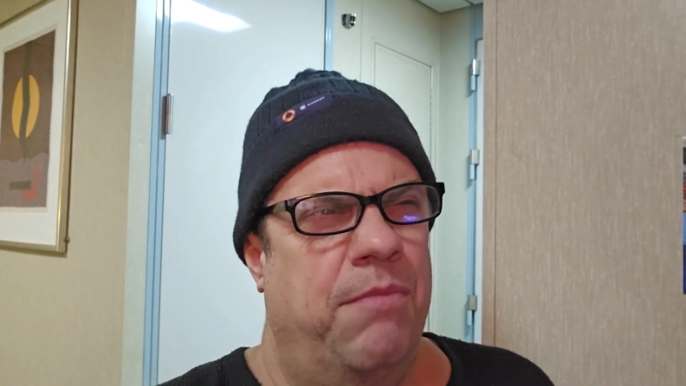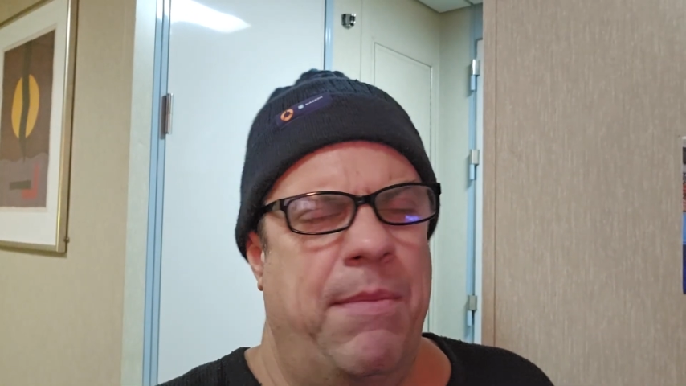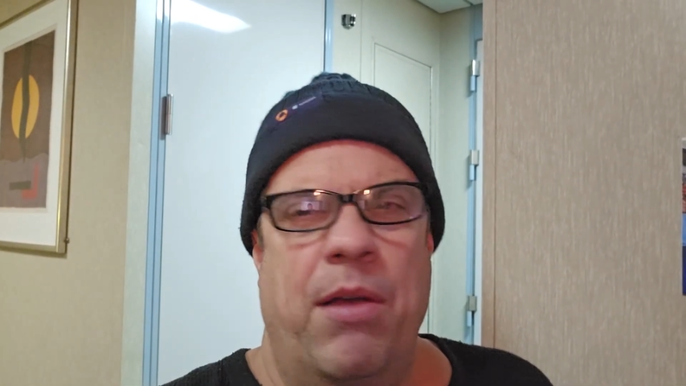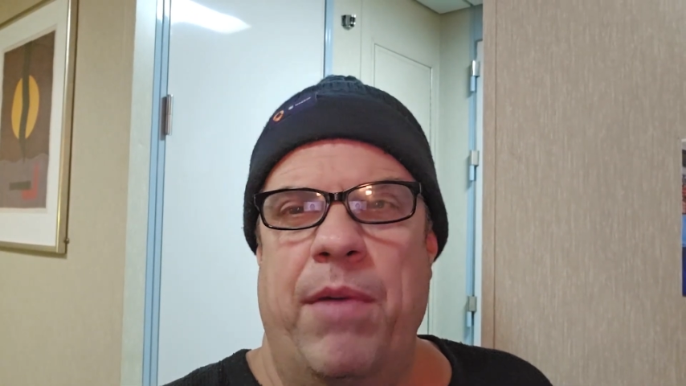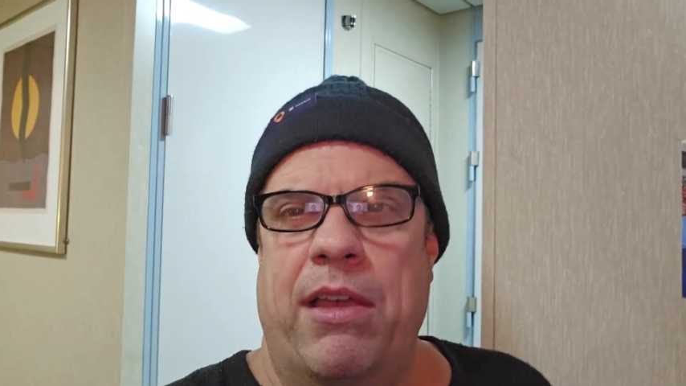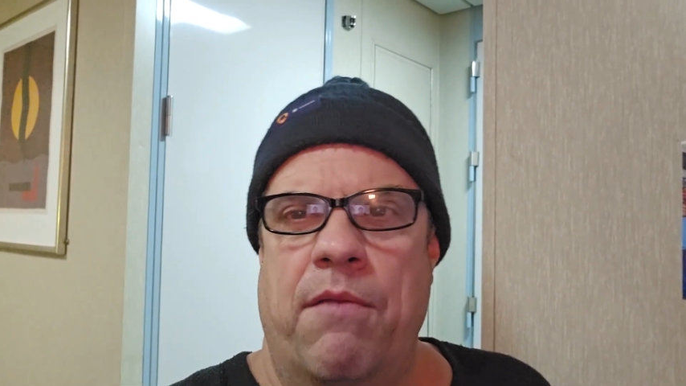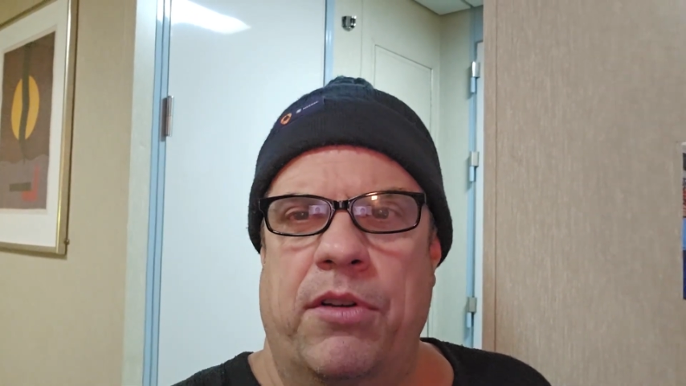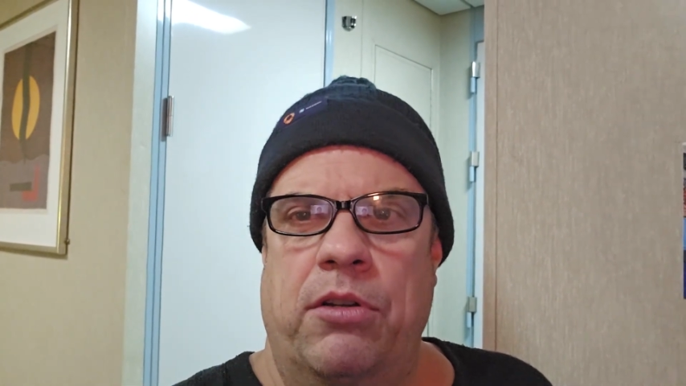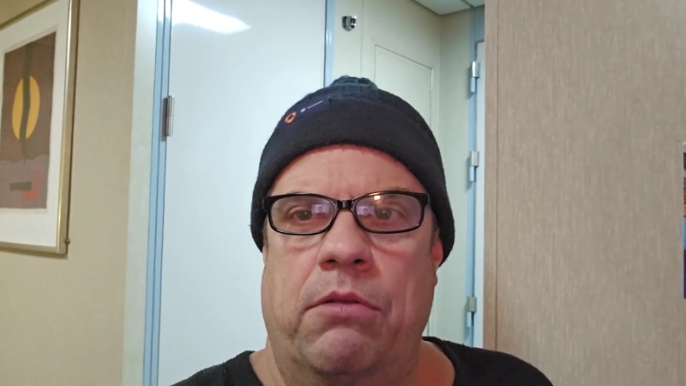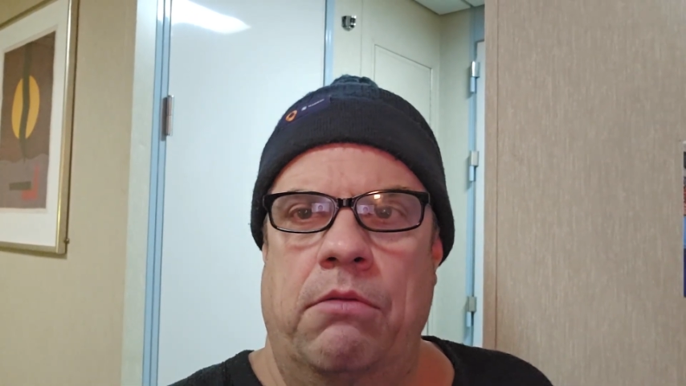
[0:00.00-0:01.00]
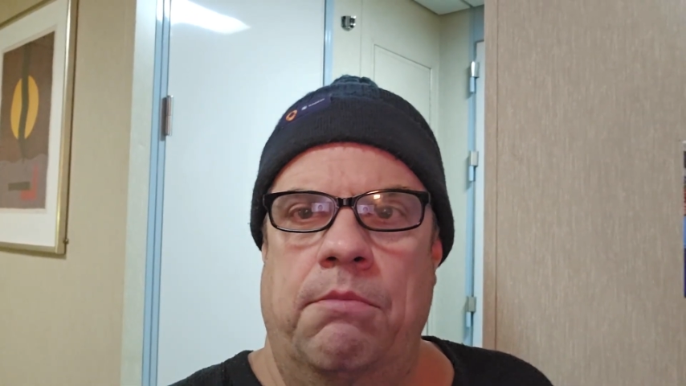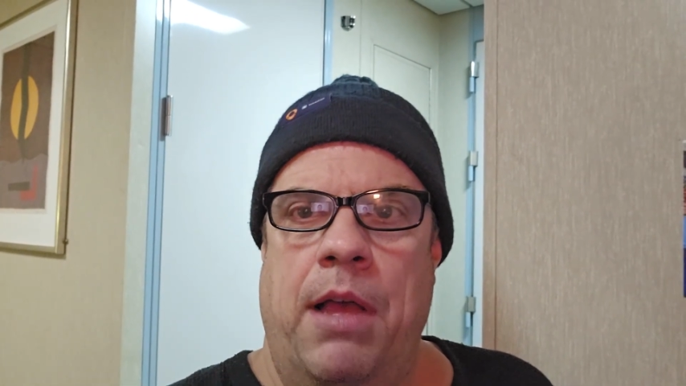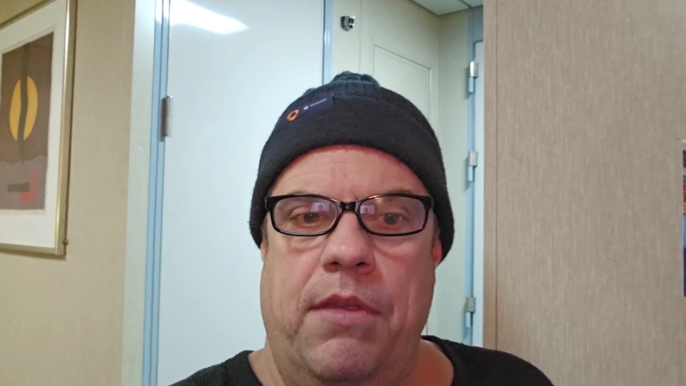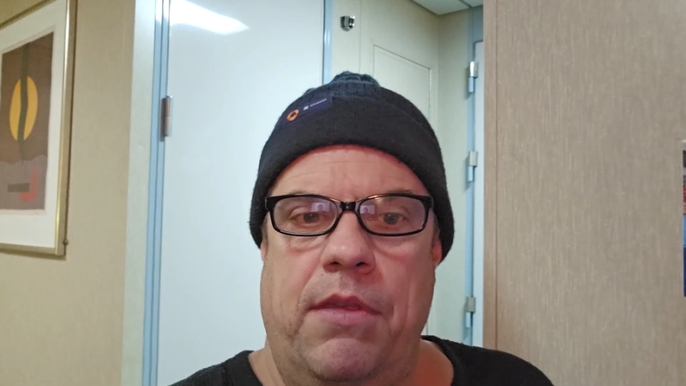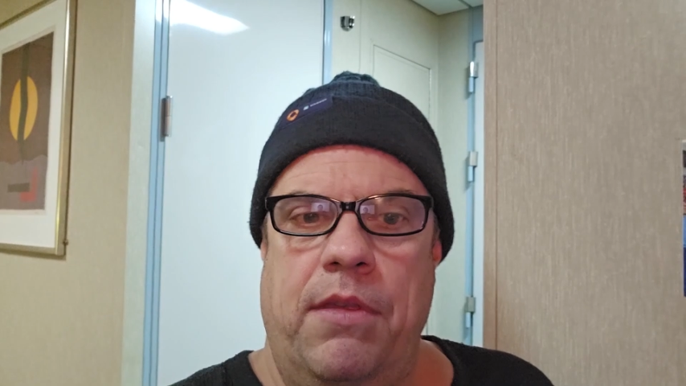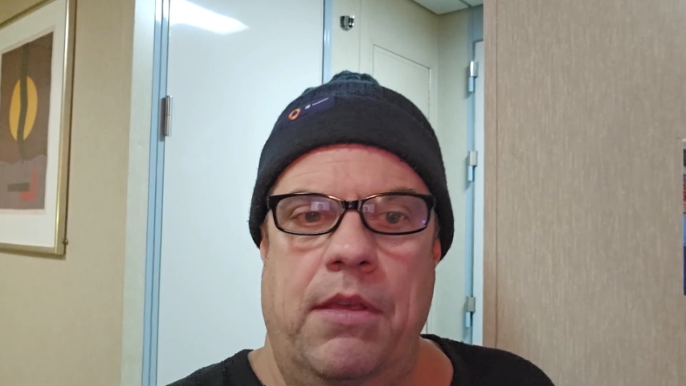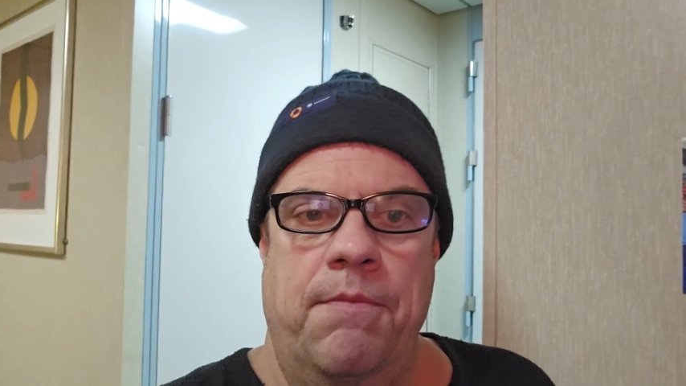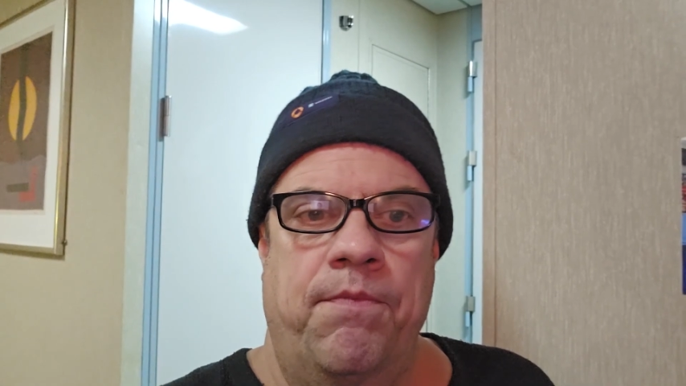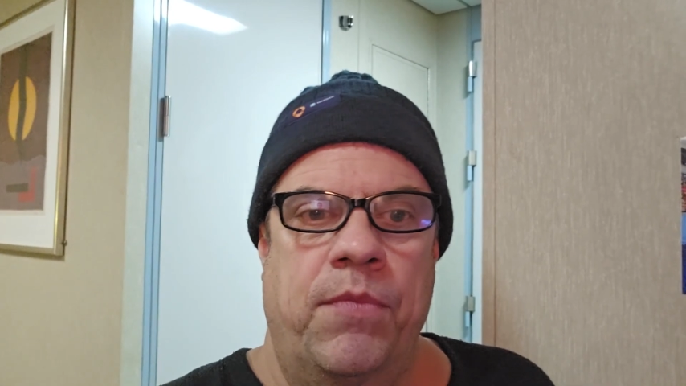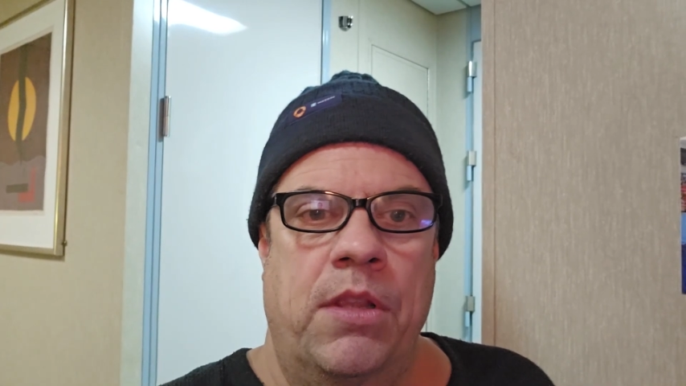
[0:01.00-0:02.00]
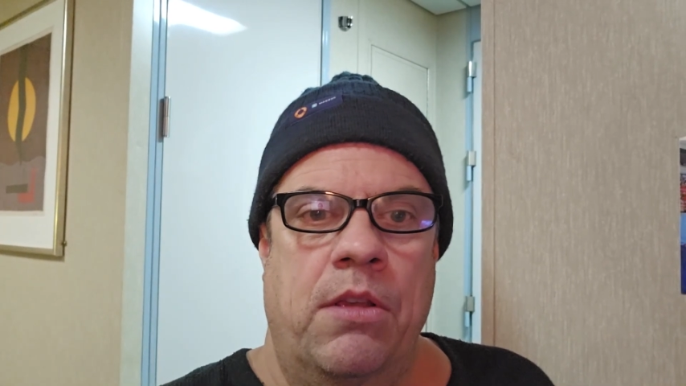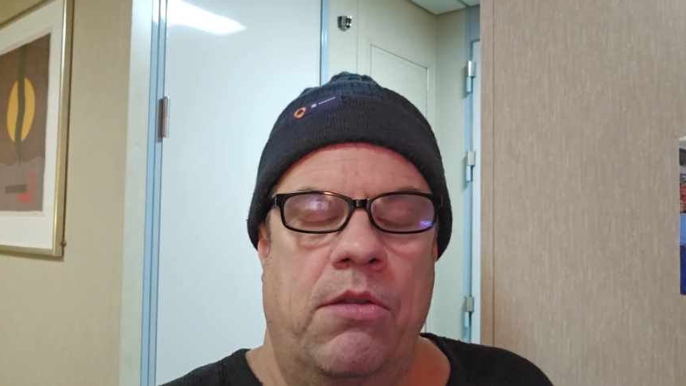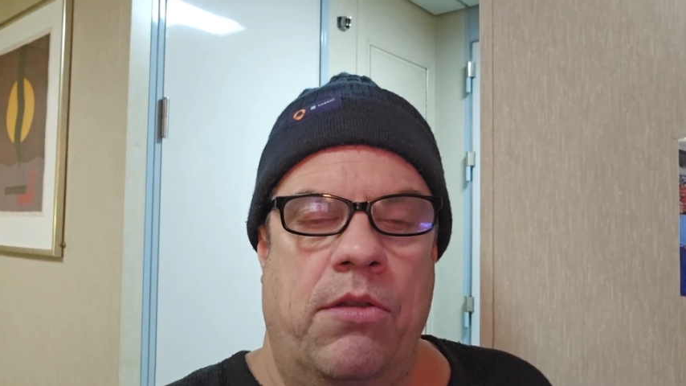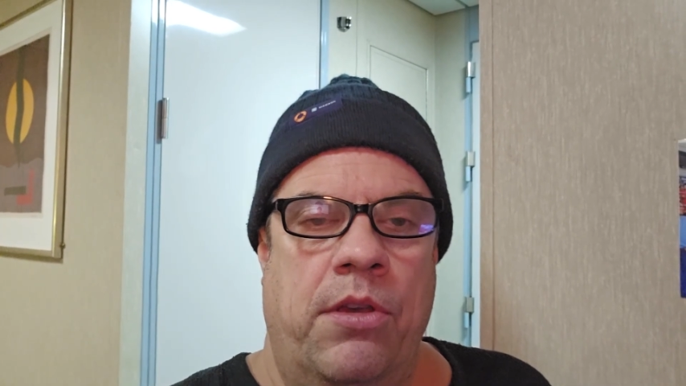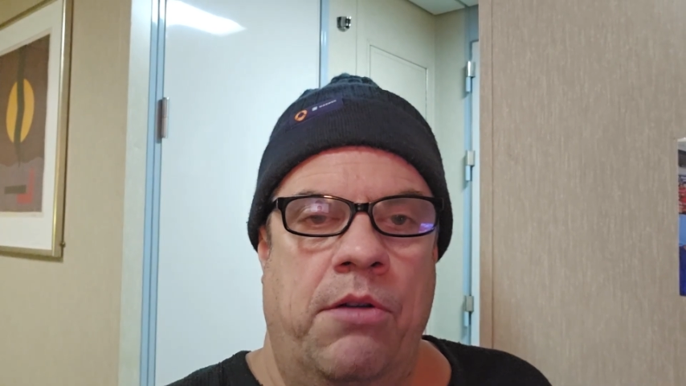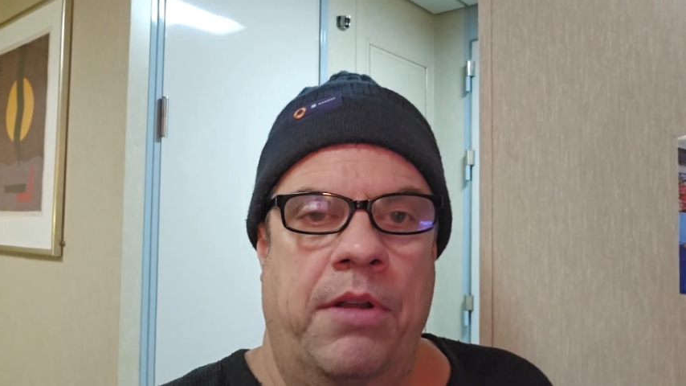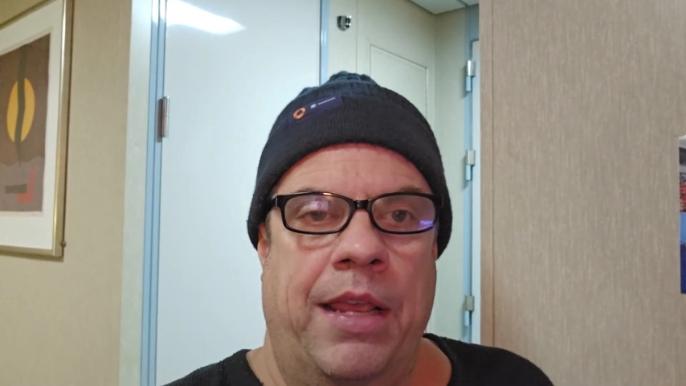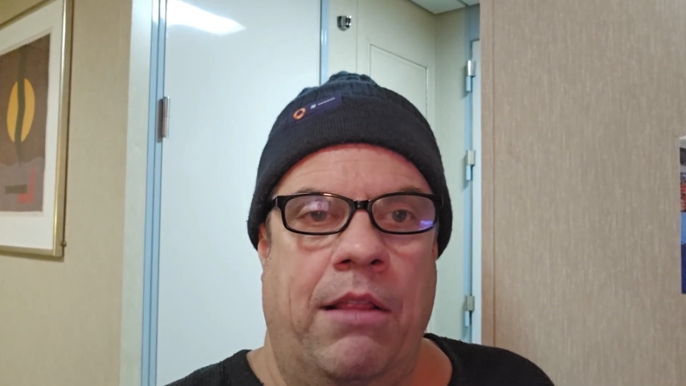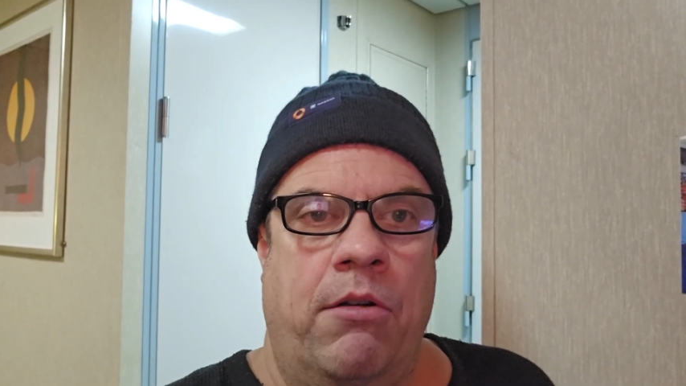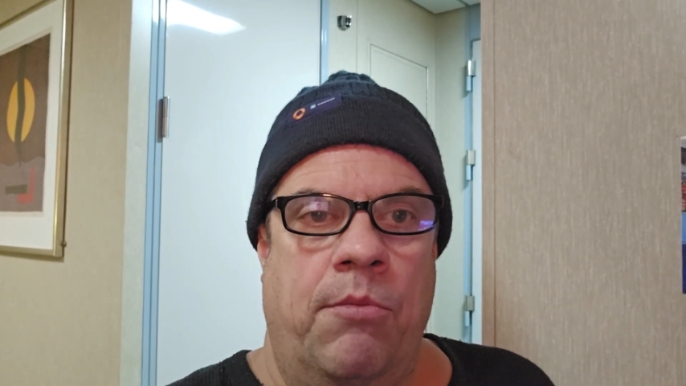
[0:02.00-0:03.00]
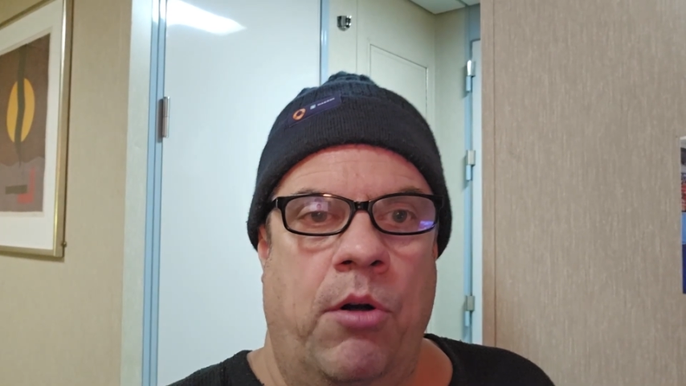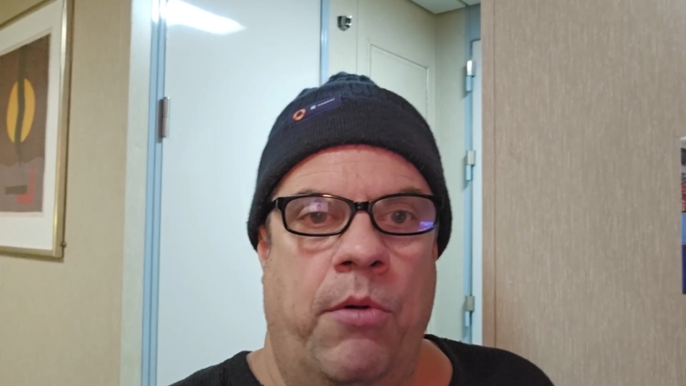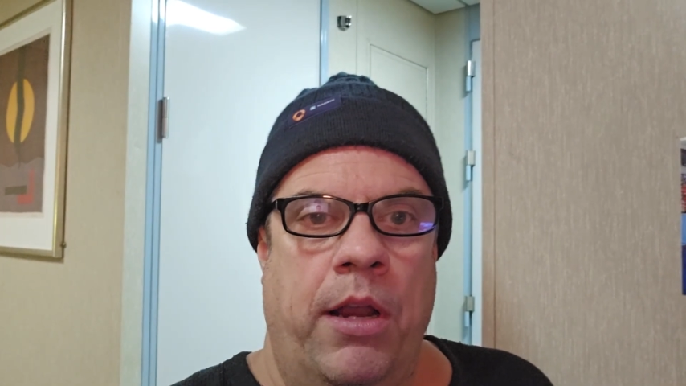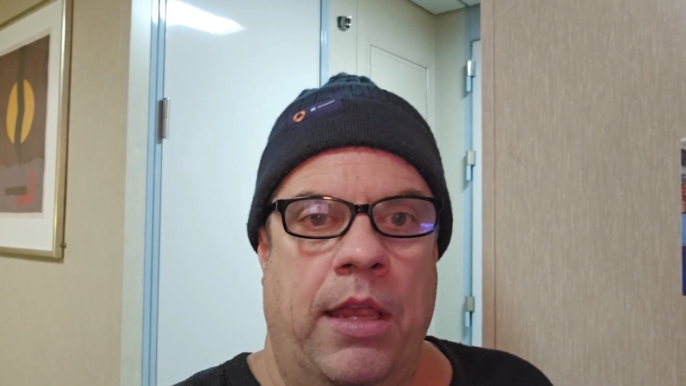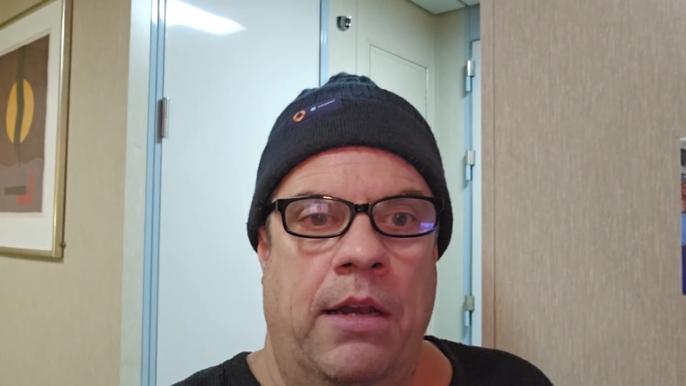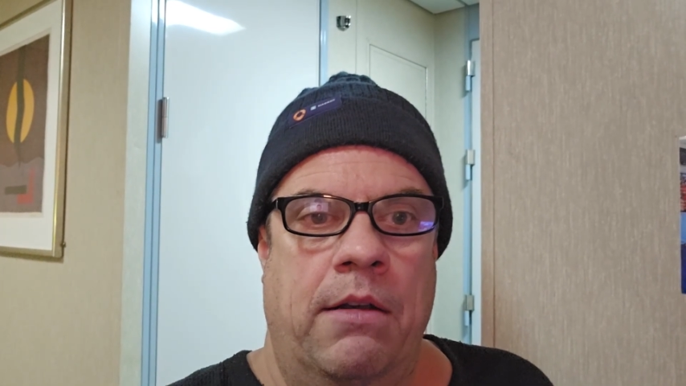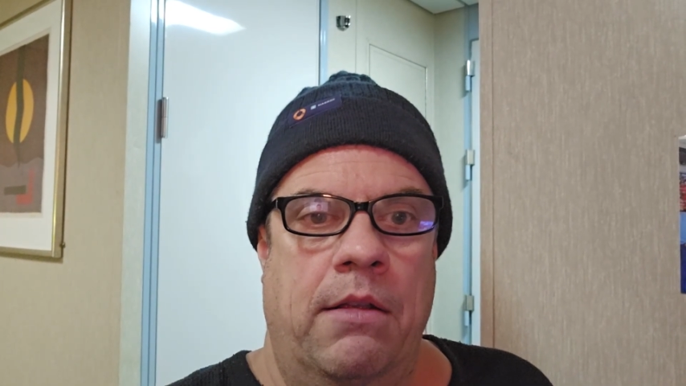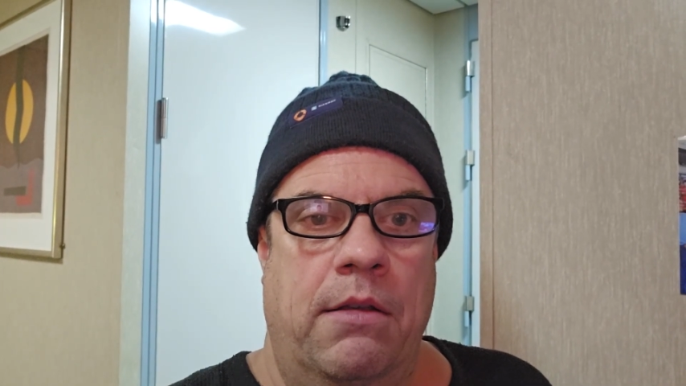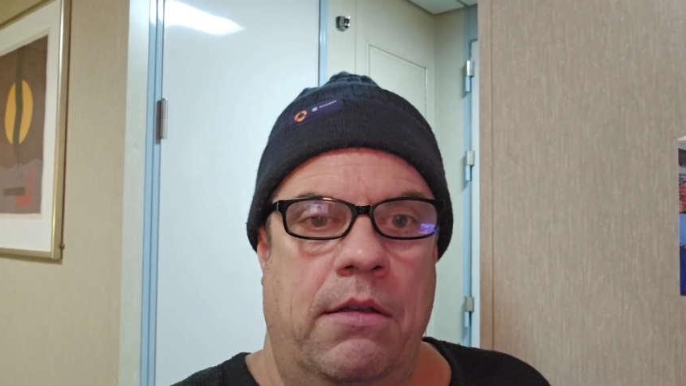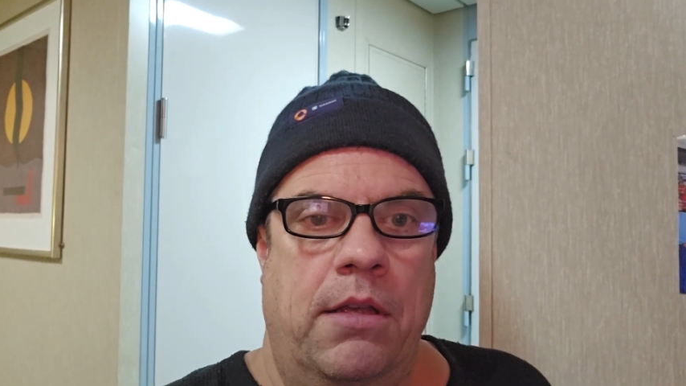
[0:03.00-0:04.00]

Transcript: maybe a week over 2 months. So to get a little more work in,